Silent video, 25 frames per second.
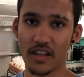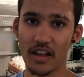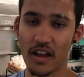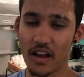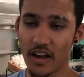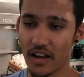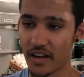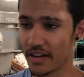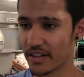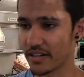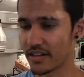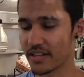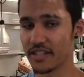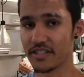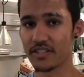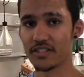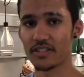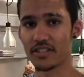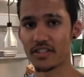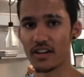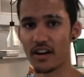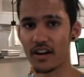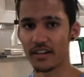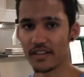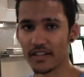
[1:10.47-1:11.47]
on
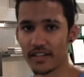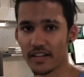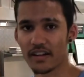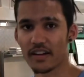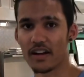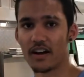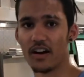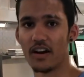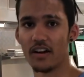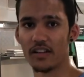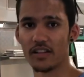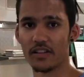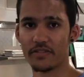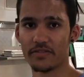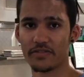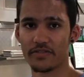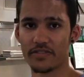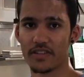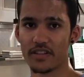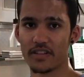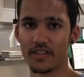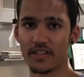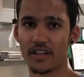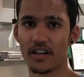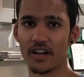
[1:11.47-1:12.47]
installing all of
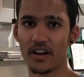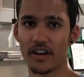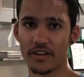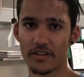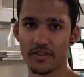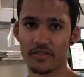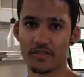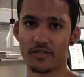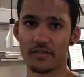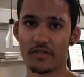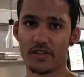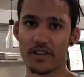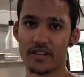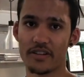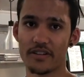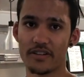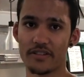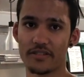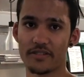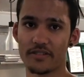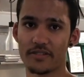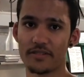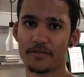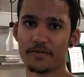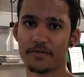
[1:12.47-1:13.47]
the card
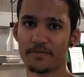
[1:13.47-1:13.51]
readers.